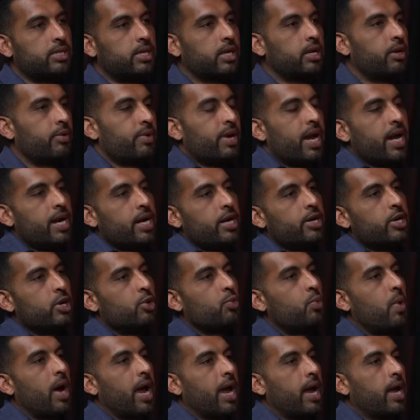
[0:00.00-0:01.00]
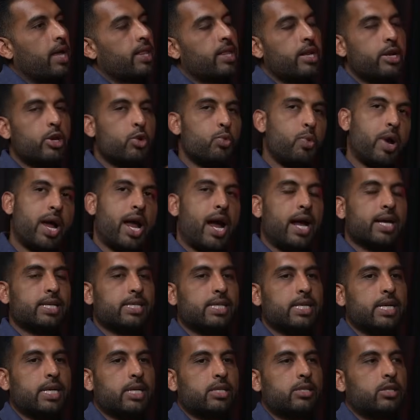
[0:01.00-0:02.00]
is to create a new way. And the new way I
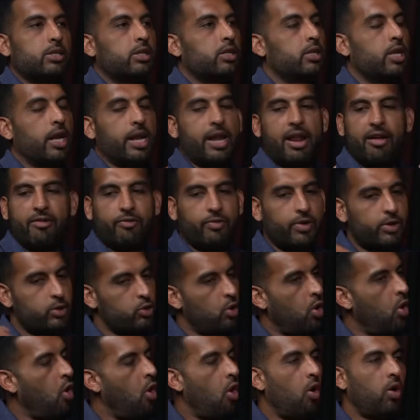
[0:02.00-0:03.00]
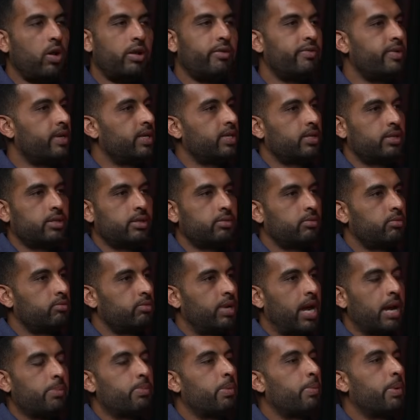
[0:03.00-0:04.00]
see is to leverage all of this
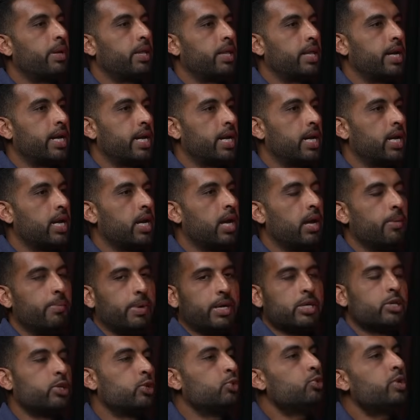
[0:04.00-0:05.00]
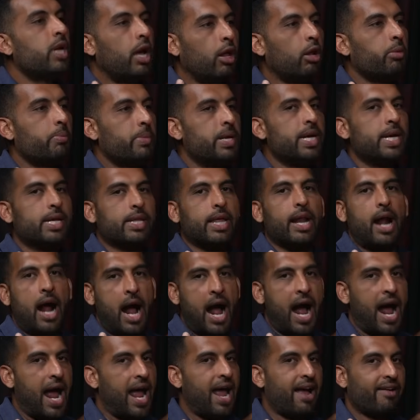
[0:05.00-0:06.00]
capability. Because you tell me that
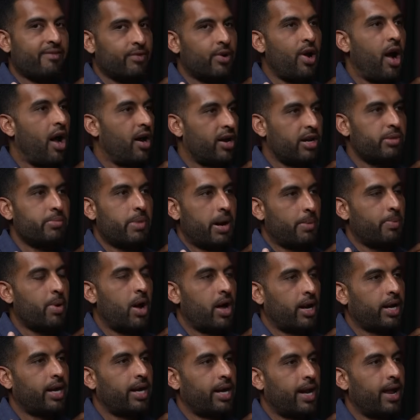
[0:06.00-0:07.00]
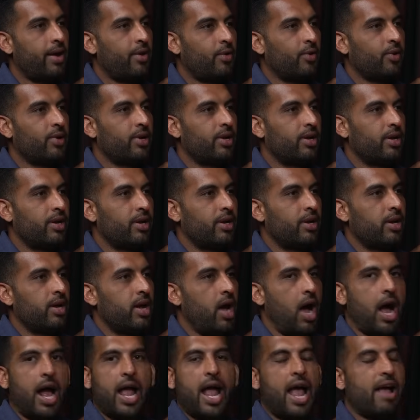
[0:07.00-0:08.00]
I have God in my pocket now,
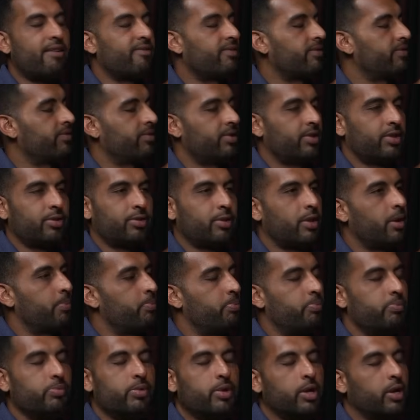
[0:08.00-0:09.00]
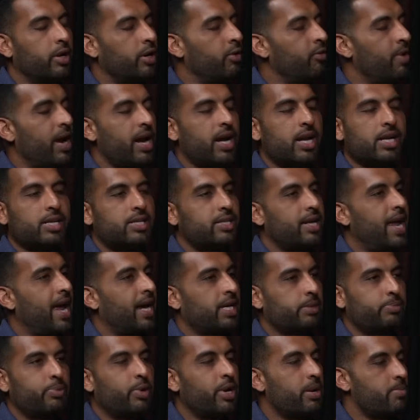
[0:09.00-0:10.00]
I have the greatest
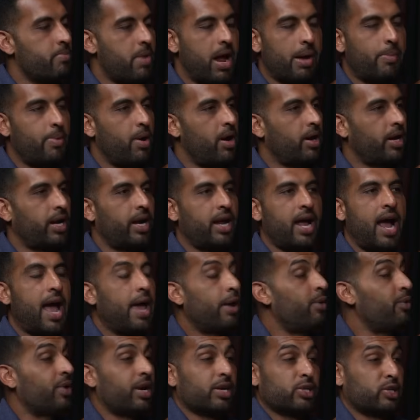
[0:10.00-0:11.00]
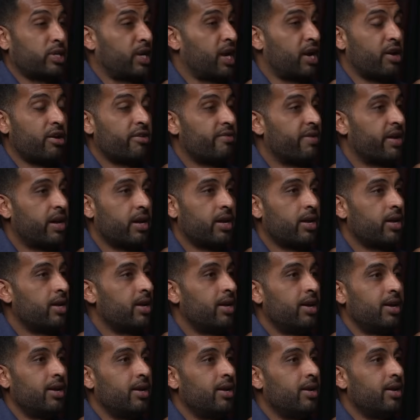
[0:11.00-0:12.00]
expert in my pocket, I don't get scared of it.
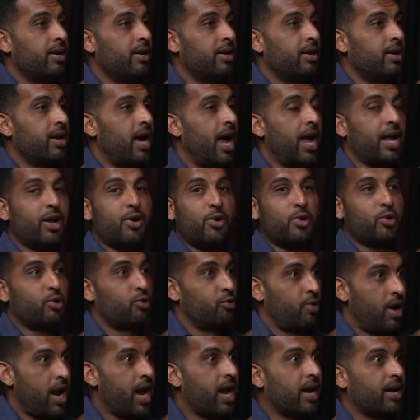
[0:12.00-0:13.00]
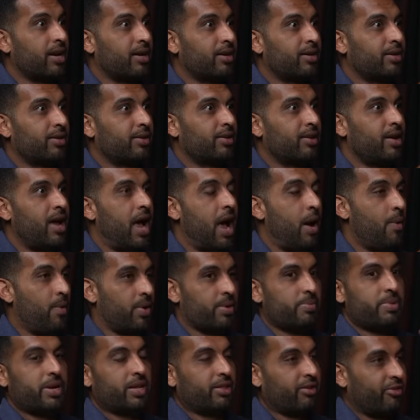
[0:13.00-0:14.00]
I go, great, I
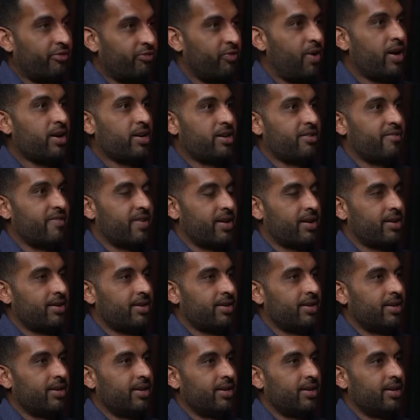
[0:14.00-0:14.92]
want to be at the front of it.